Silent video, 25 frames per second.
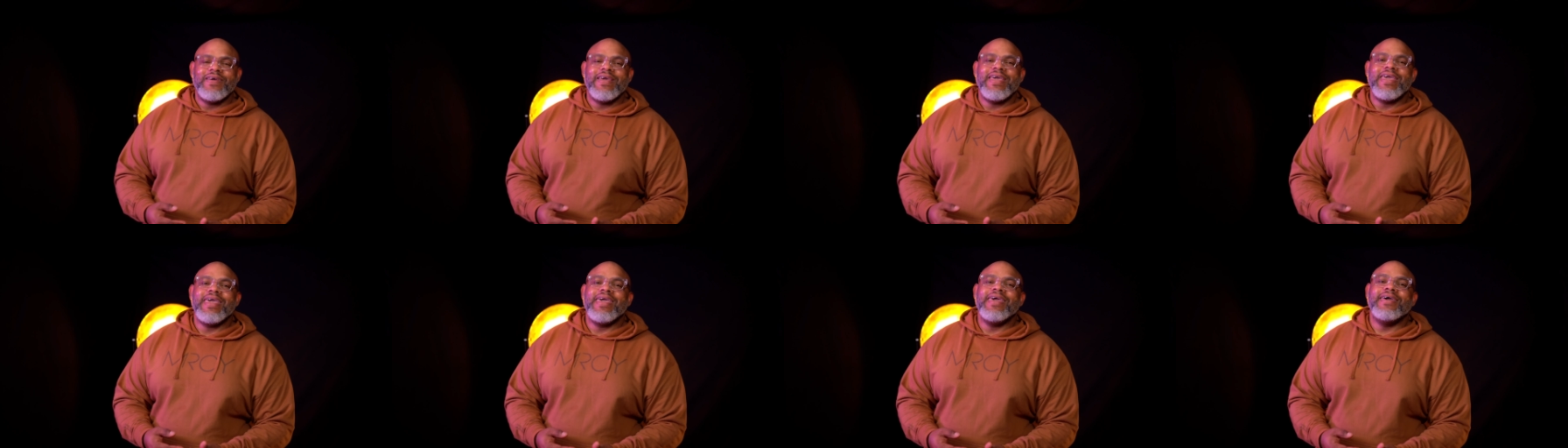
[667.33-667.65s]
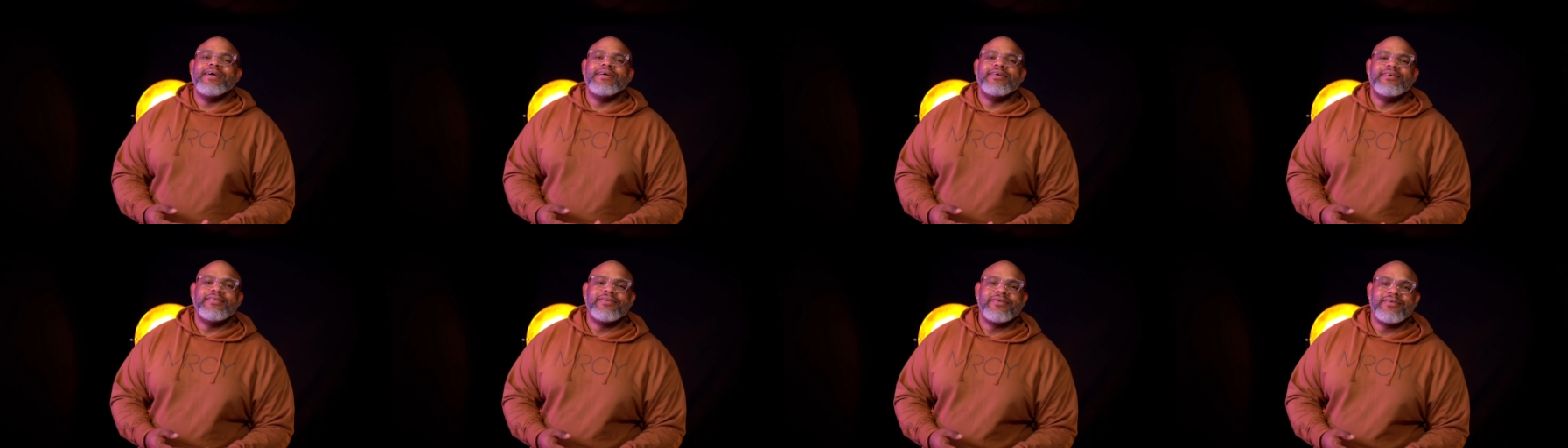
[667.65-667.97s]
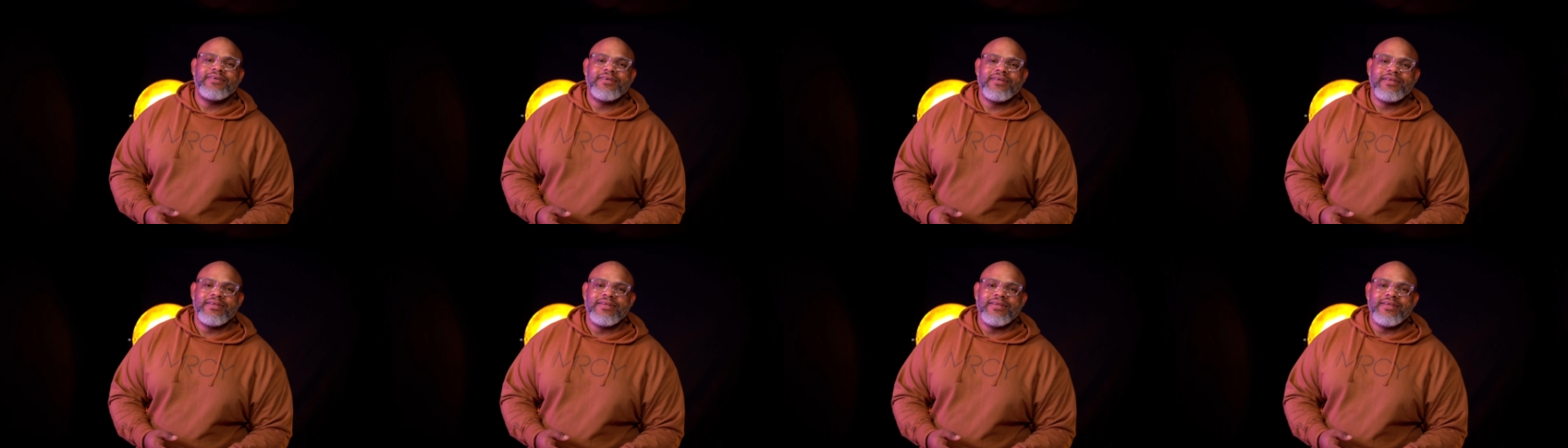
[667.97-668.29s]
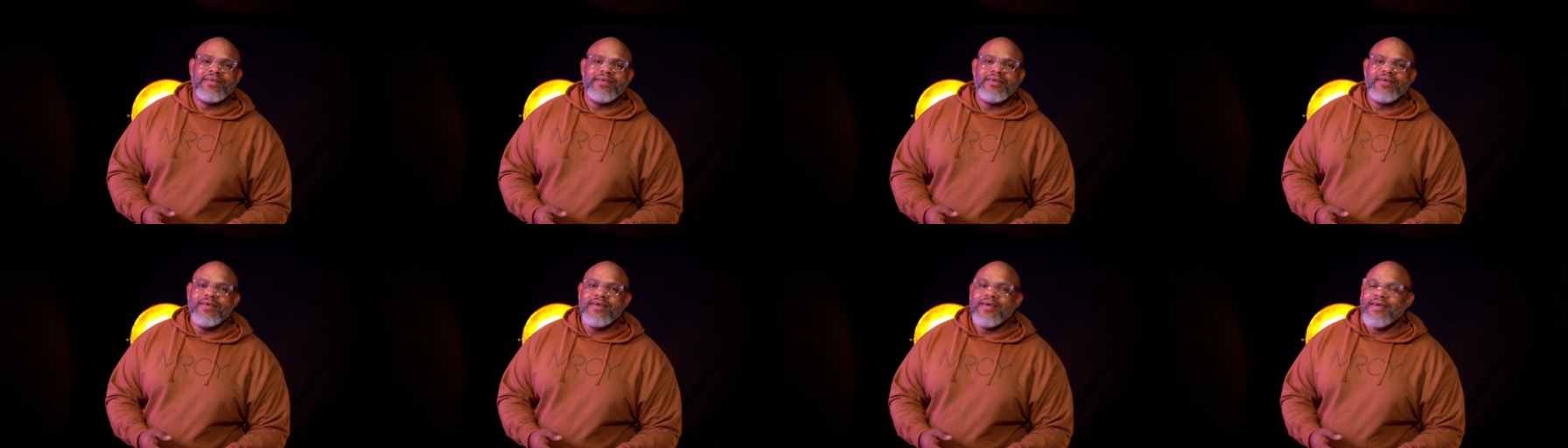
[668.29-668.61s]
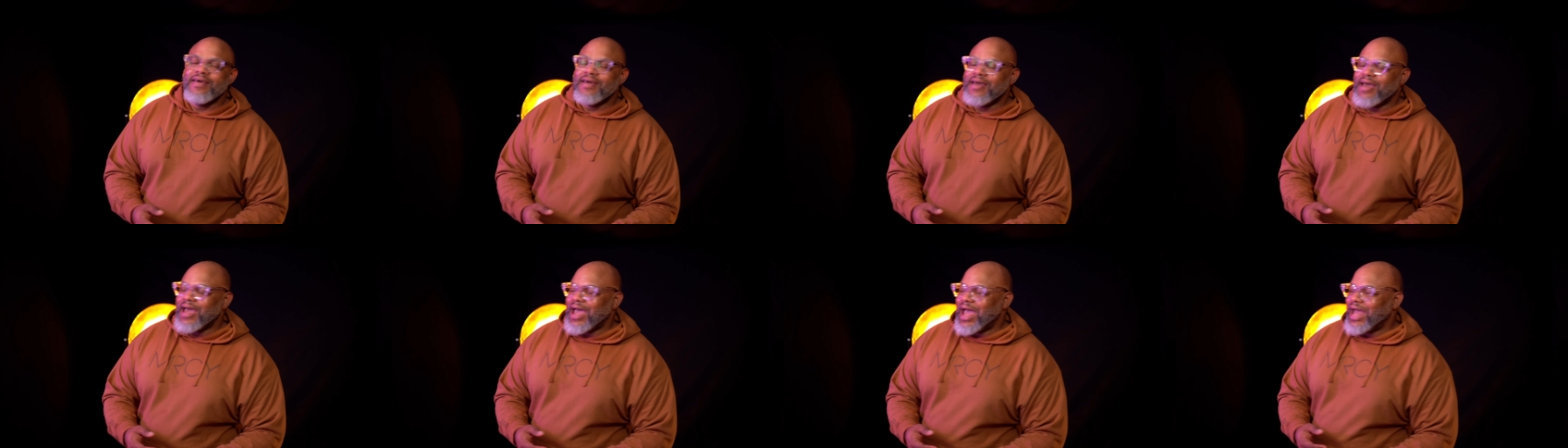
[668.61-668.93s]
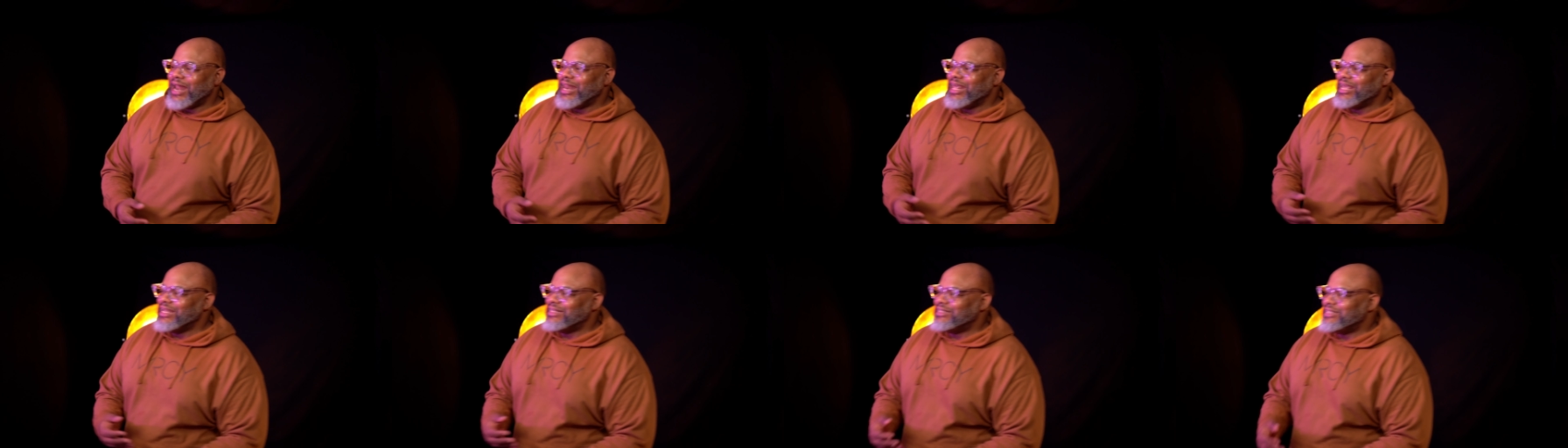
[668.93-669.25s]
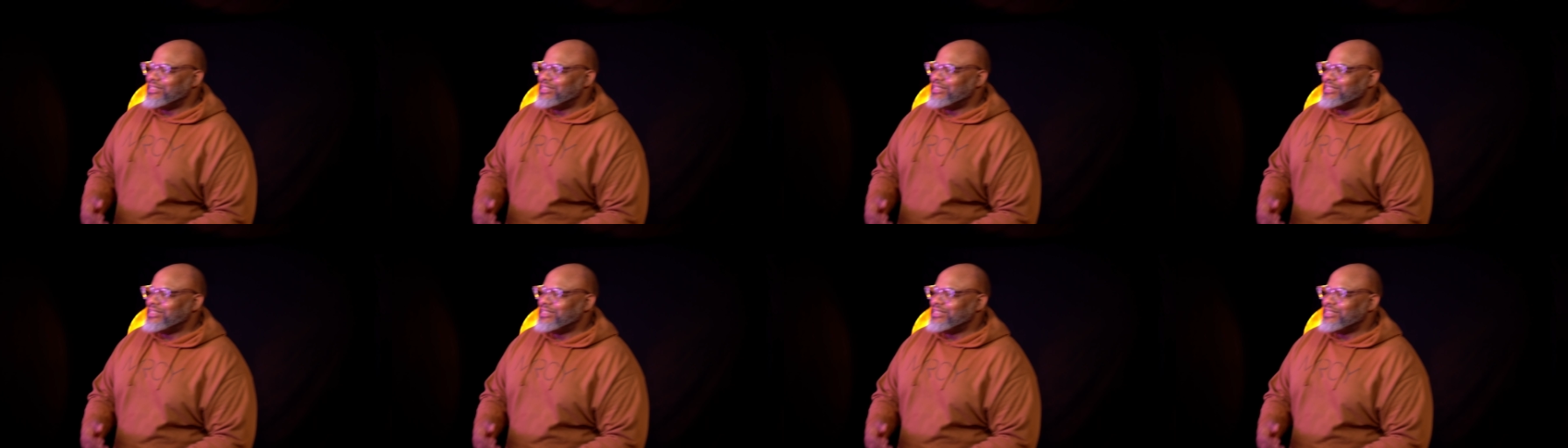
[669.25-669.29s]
heal and he